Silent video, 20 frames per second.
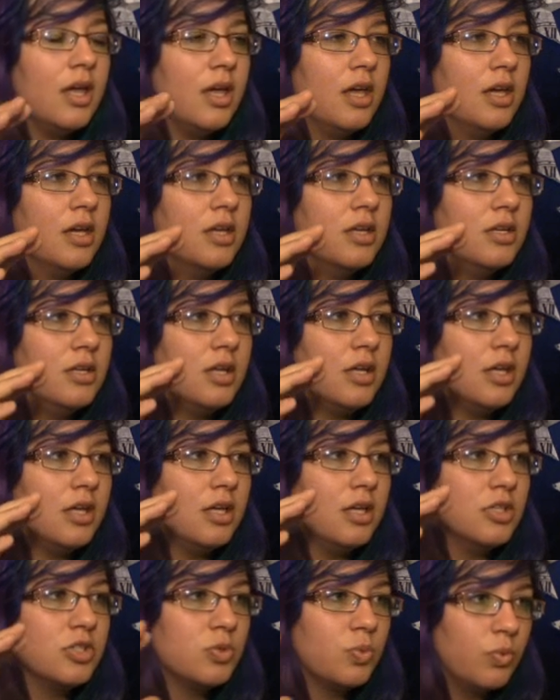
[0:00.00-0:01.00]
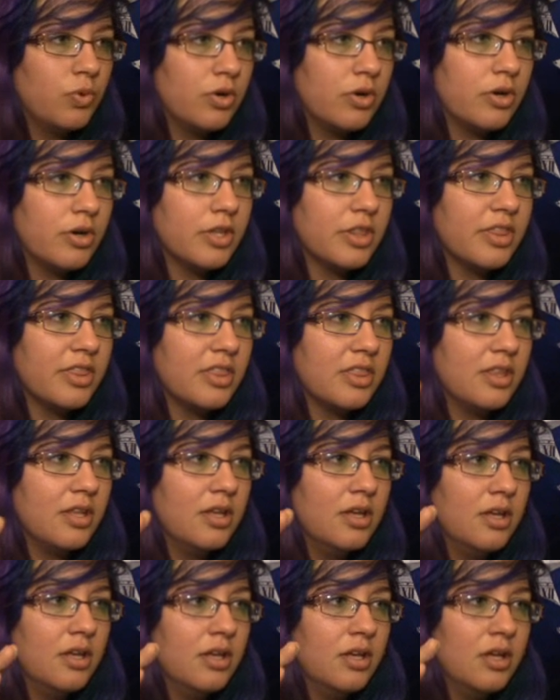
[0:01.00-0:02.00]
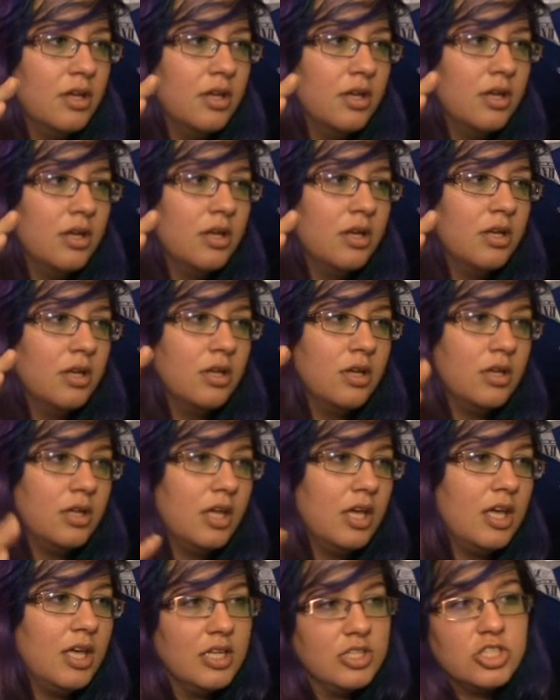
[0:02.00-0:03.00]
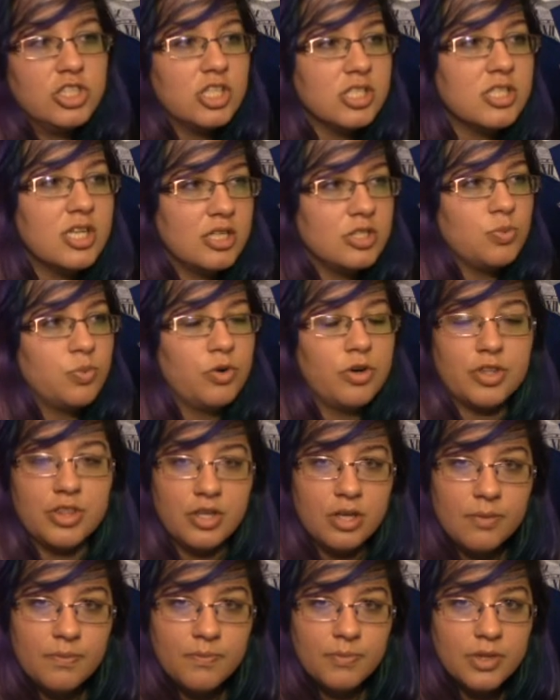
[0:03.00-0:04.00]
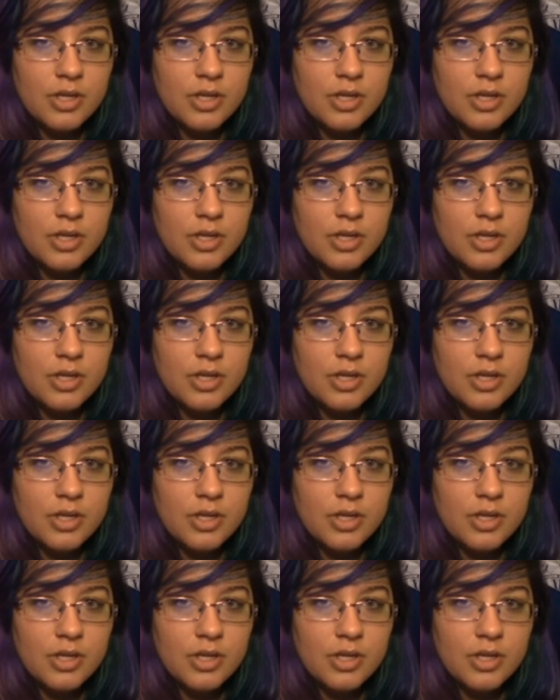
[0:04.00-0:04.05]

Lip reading: And it's worth... It's worth it.